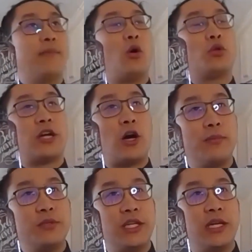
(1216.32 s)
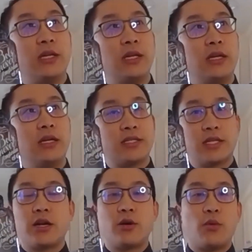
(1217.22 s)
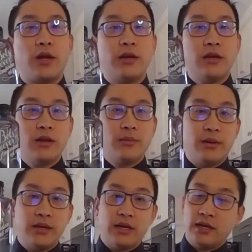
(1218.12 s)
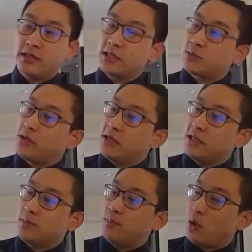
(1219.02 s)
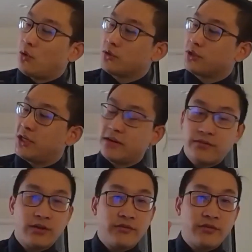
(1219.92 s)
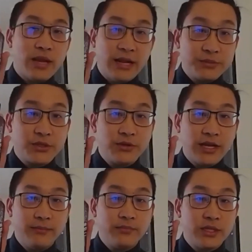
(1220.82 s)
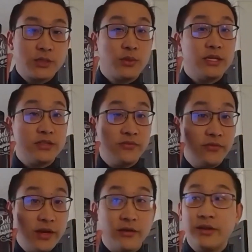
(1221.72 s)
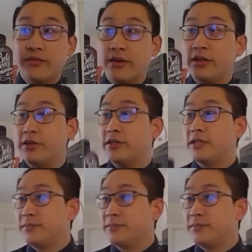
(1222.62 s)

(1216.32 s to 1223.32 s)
Old Tom gin is another one, but this one is Bols Genever from Amsterdam. This one is very, very good.